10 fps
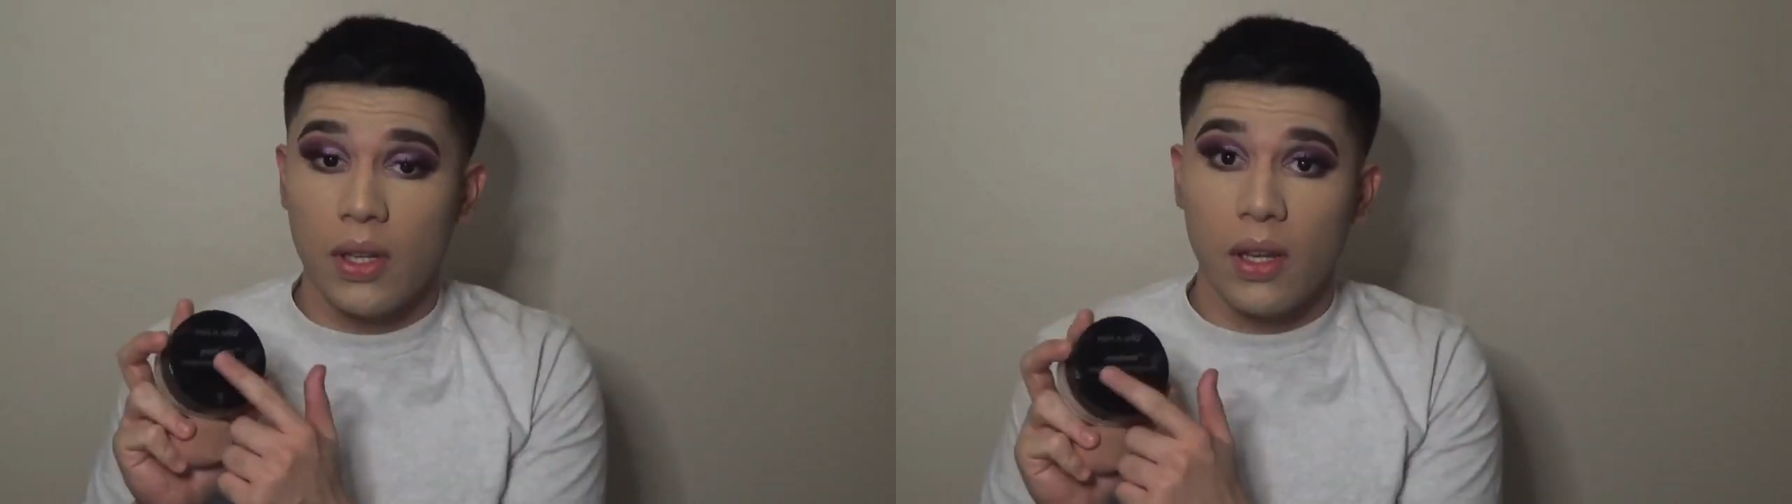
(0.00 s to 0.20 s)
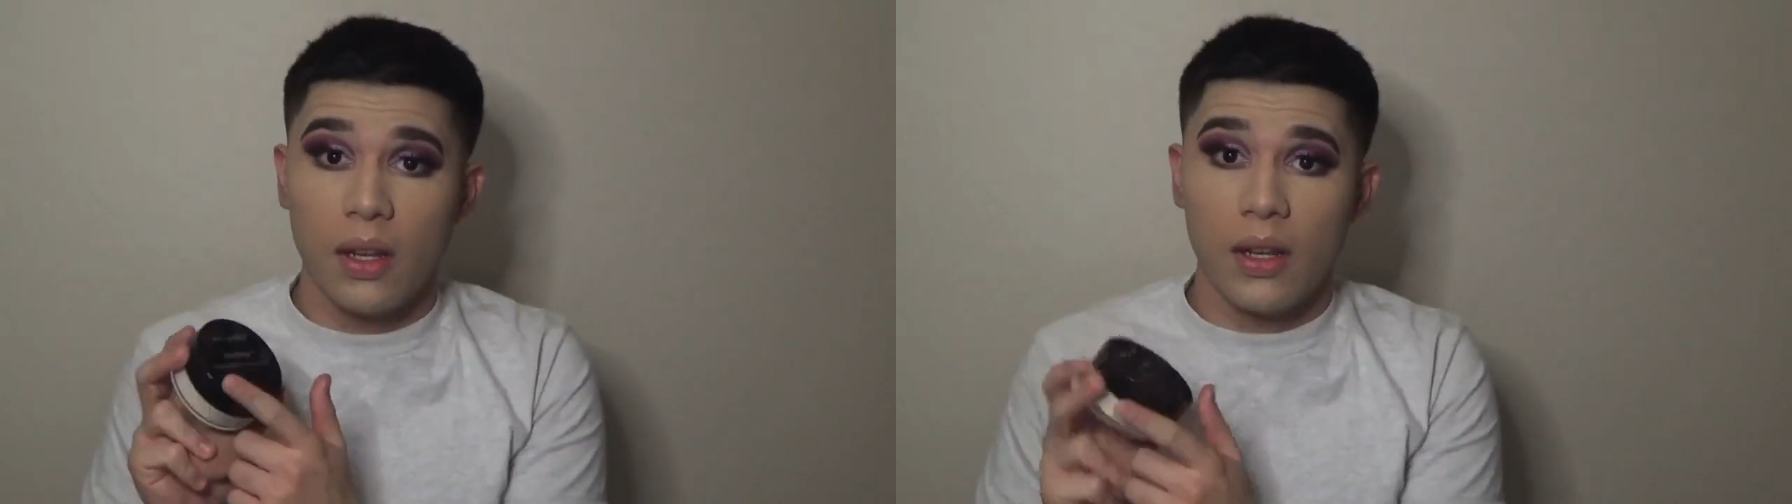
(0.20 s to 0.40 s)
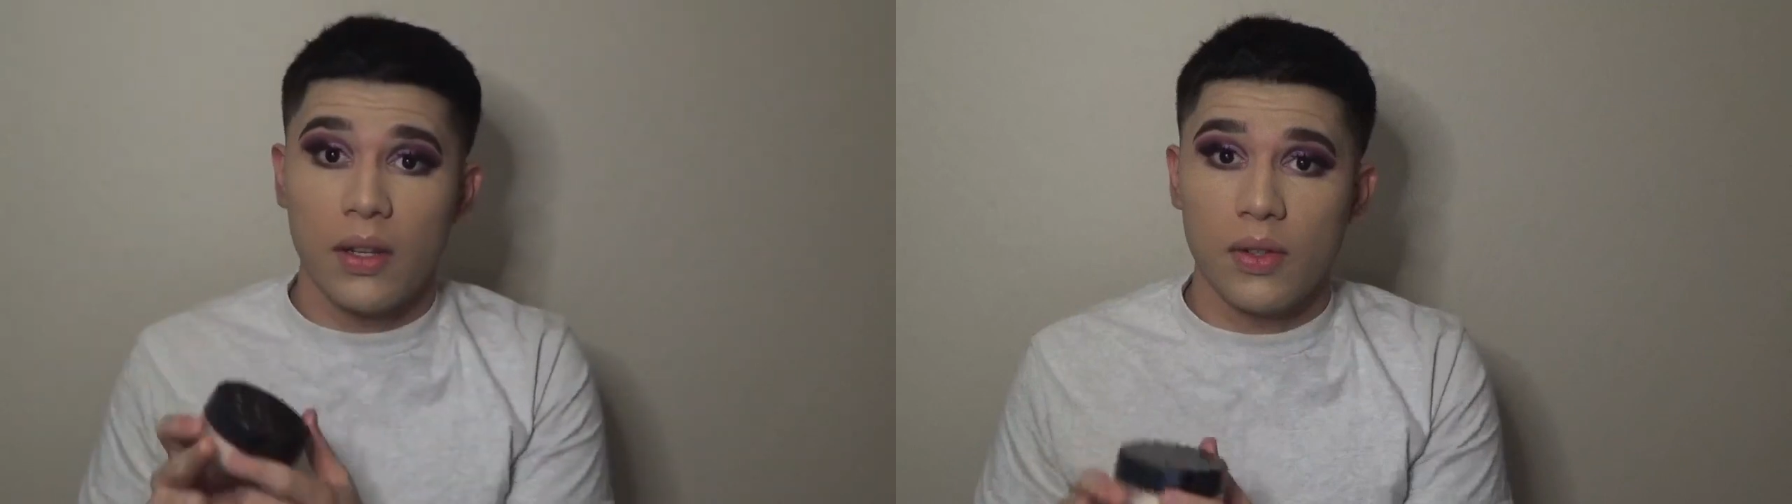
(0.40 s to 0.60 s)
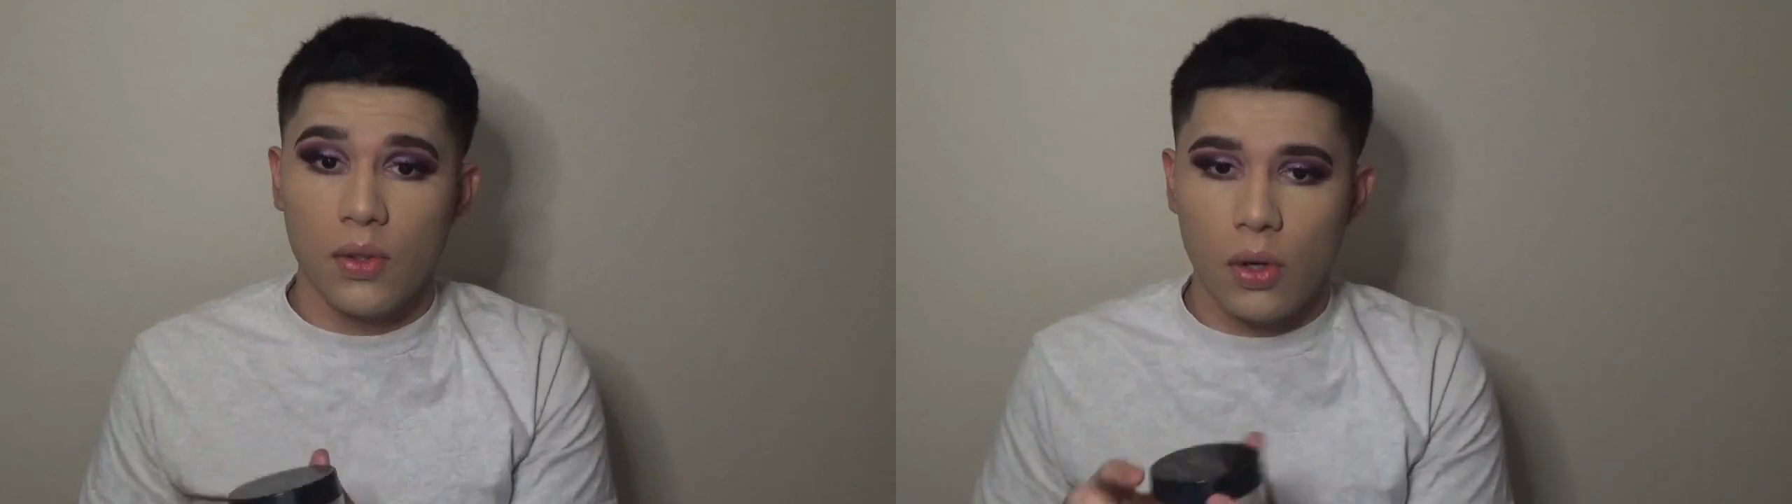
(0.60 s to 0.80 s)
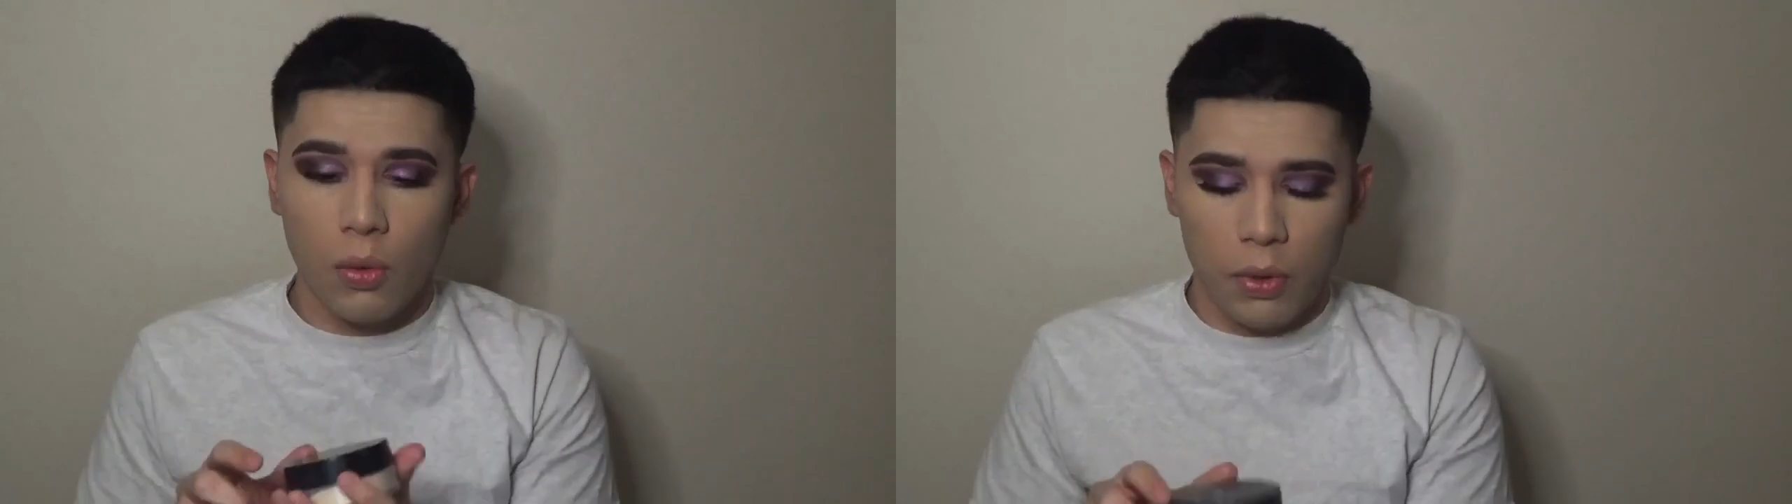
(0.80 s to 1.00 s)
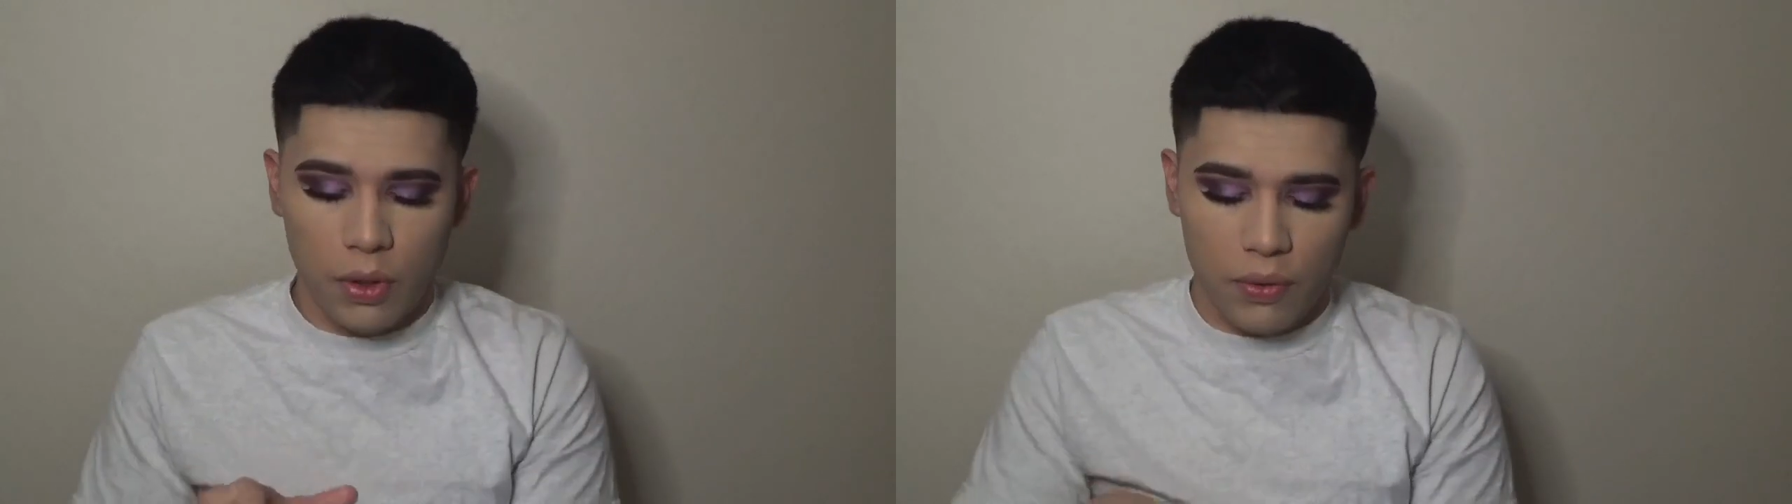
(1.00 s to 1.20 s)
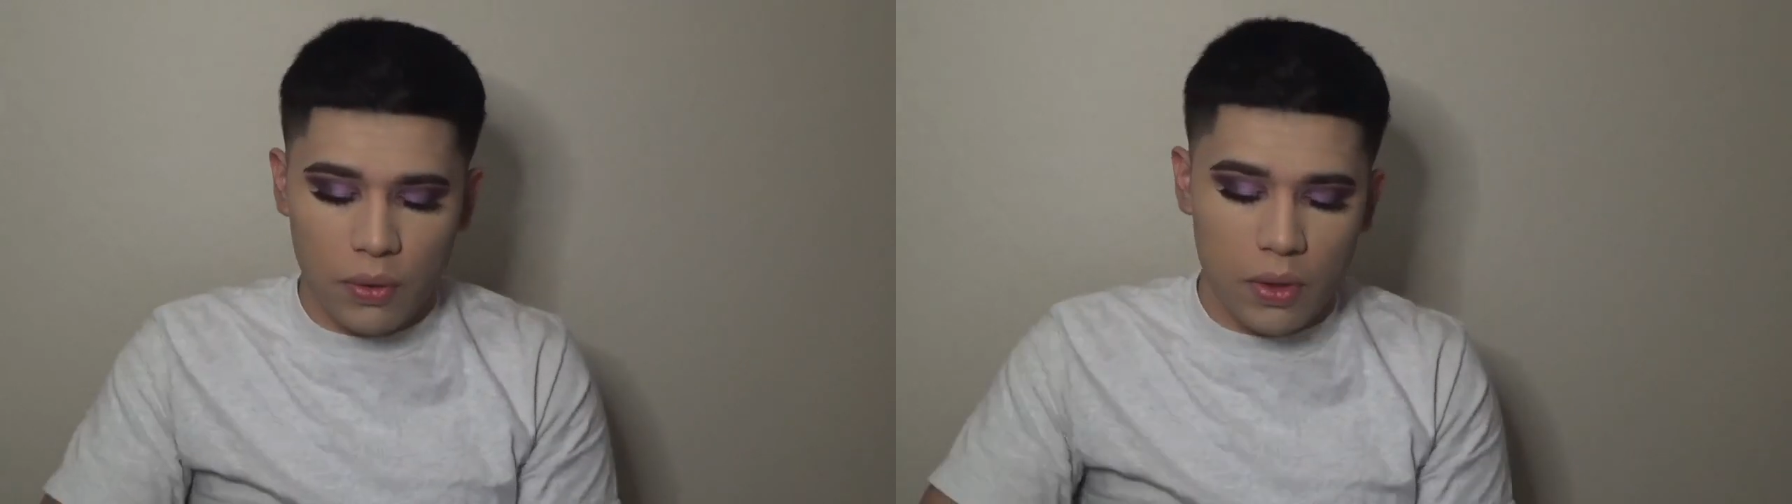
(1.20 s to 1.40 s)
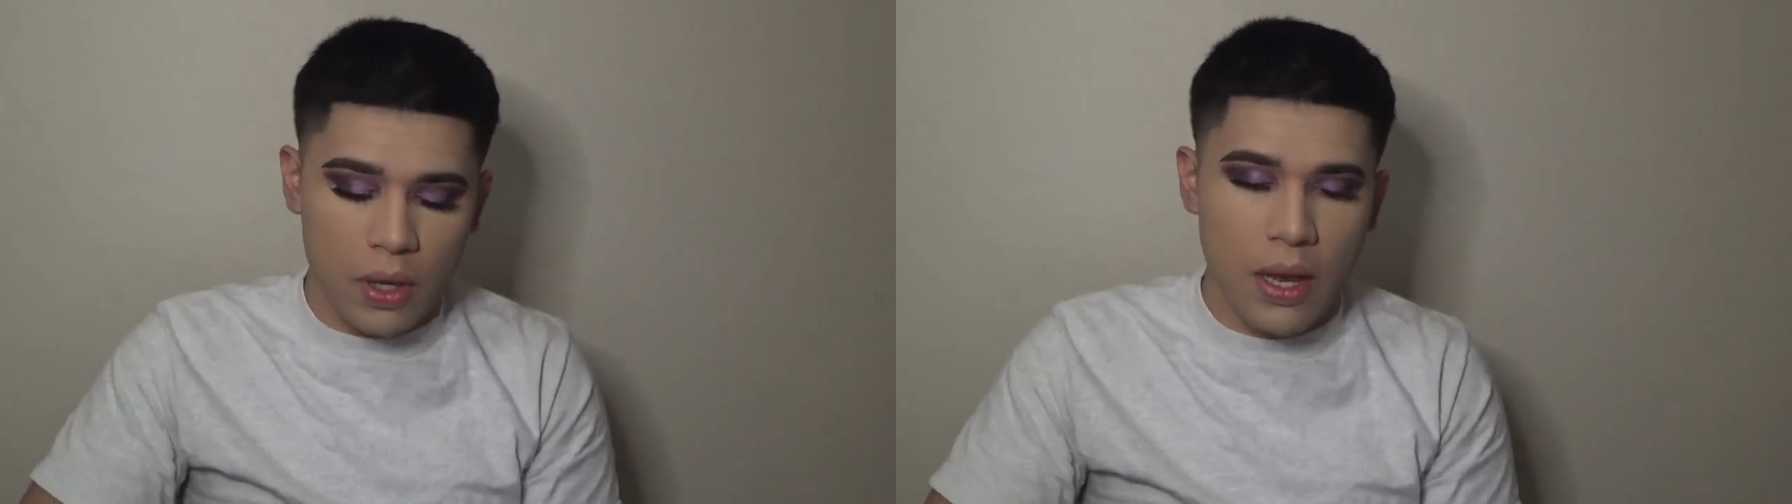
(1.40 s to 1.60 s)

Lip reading: It is so beautiful,